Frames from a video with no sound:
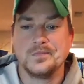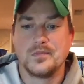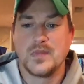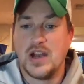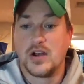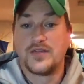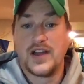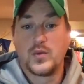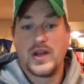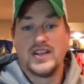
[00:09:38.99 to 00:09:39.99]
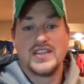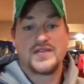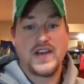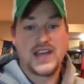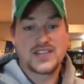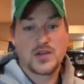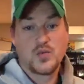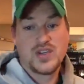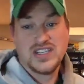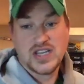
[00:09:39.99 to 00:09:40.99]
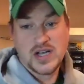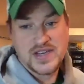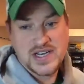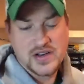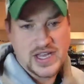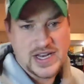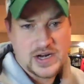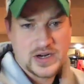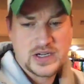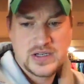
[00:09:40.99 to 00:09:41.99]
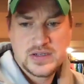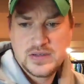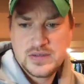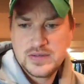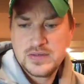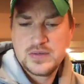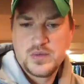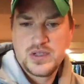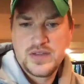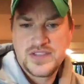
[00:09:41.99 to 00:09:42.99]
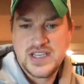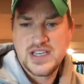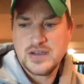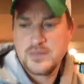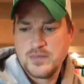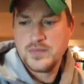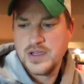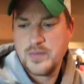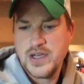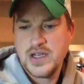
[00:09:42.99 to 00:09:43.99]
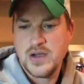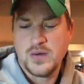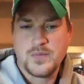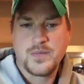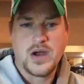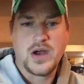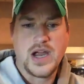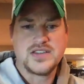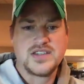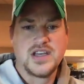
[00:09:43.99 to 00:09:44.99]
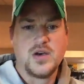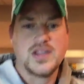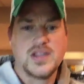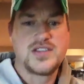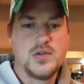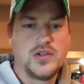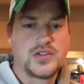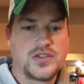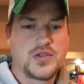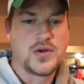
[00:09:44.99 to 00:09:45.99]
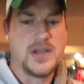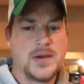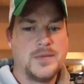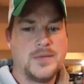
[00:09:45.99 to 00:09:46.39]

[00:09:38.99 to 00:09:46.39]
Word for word: Eric found a way to list faster. Would love to hear that, Eric. Would love to see it. Let me know. All right, so let's do a little tour here.